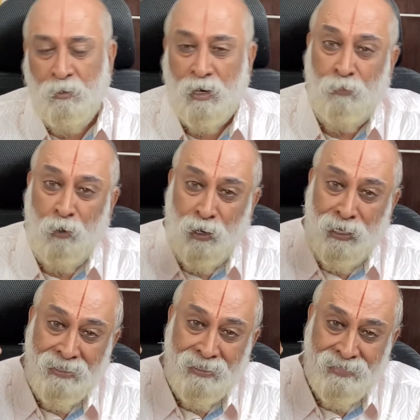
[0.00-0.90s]
You are
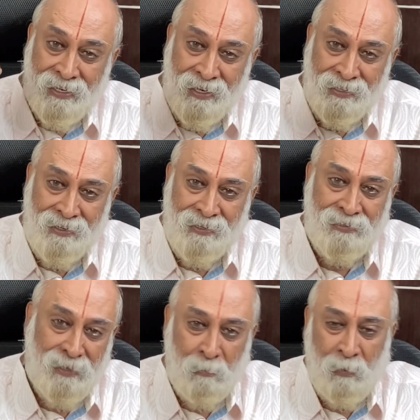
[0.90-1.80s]
following the
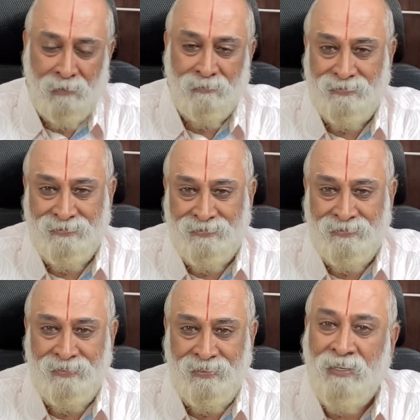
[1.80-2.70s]
Sanatana Dharma.
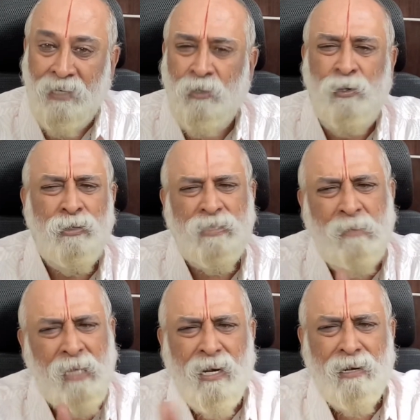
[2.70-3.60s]
In
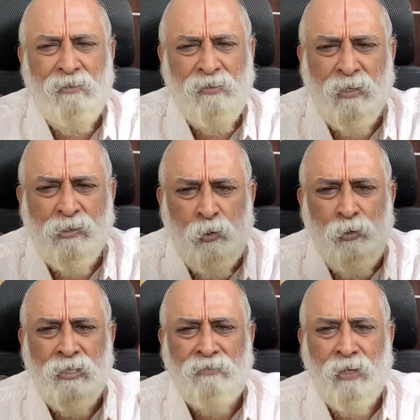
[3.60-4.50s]
Hinduism there are different
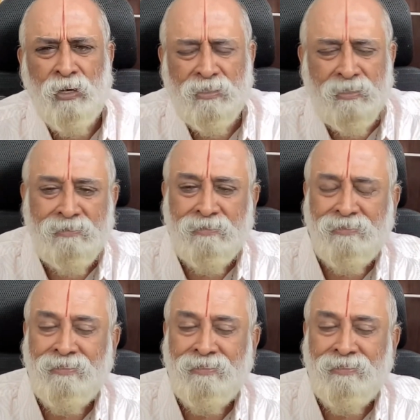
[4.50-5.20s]
schools of thoughts.